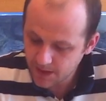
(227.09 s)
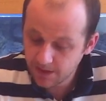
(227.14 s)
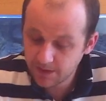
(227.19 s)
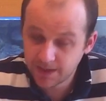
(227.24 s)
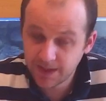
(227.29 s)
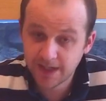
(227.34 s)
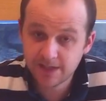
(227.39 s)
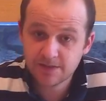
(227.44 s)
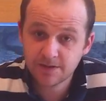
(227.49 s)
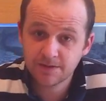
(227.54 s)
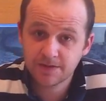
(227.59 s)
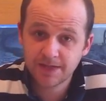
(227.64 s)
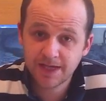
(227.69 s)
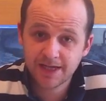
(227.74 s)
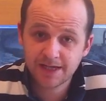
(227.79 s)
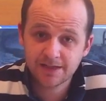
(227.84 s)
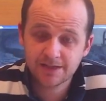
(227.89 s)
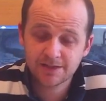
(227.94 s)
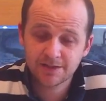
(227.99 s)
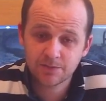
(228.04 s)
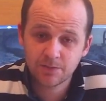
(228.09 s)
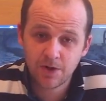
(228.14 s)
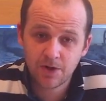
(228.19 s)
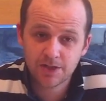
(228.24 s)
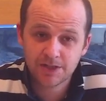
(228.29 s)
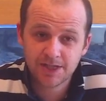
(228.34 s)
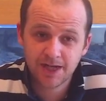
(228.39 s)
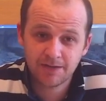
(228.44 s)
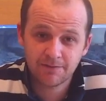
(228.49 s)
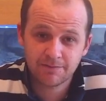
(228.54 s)
Okay, so things to
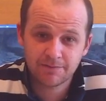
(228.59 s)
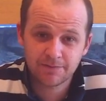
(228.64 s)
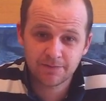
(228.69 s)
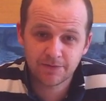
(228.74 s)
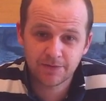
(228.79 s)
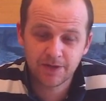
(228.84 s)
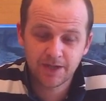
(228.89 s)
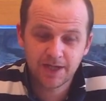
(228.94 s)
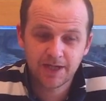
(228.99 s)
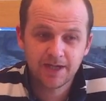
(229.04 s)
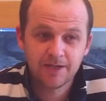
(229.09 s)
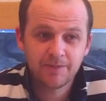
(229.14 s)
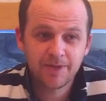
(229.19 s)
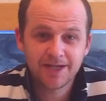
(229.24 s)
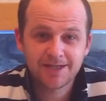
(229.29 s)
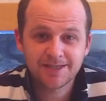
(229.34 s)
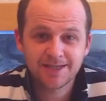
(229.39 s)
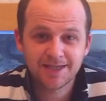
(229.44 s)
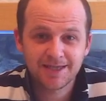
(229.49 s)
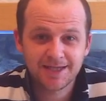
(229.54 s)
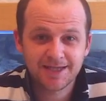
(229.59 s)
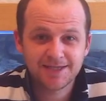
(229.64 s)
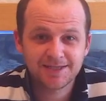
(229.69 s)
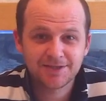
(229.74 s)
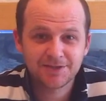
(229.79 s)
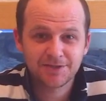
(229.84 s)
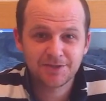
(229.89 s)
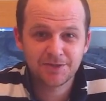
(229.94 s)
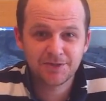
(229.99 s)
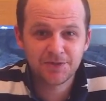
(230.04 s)
watch out for. Basically, these
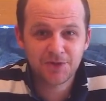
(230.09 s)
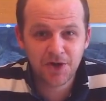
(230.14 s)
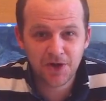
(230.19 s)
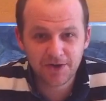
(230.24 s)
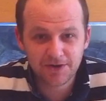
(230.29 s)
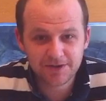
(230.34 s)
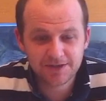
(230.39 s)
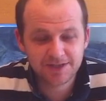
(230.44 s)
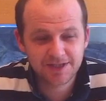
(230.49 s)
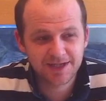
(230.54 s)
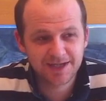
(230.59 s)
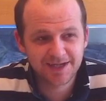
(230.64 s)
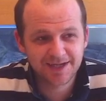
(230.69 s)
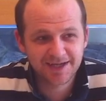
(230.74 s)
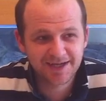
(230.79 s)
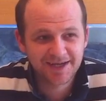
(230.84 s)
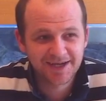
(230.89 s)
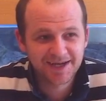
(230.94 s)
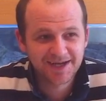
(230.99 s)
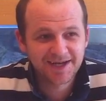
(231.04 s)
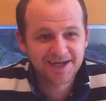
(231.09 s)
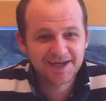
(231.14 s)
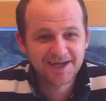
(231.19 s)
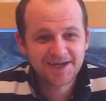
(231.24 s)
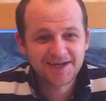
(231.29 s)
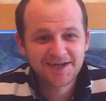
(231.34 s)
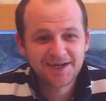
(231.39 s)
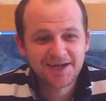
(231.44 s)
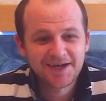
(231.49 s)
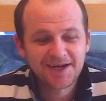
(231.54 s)
are do nots.
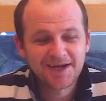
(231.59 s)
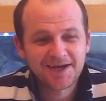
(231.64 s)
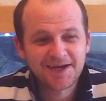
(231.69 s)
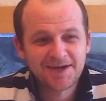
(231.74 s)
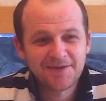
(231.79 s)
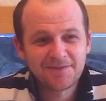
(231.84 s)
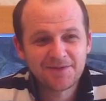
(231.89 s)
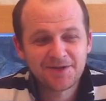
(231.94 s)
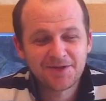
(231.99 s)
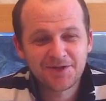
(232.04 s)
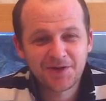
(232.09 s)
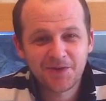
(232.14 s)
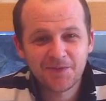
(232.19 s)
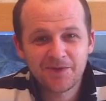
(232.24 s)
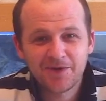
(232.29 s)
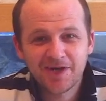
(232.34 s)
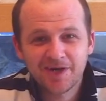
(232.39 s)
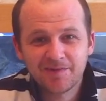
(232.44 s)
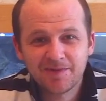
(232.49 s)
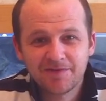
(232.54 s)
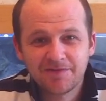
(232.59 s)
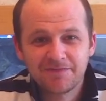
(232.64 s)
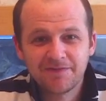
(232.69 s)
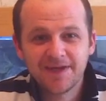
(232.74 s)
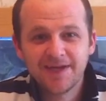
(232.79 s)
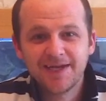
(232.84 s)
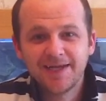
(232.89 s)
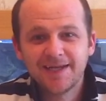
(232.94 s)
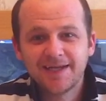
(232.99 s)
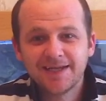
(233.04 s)
You don't want to be
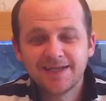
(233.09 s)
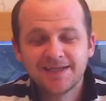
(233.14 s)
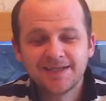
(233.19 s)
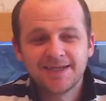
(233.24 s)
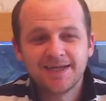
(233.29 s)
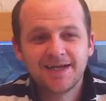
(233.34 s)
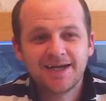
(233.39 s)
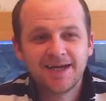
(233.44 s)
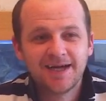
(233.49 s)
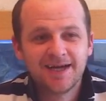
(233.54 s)
feeding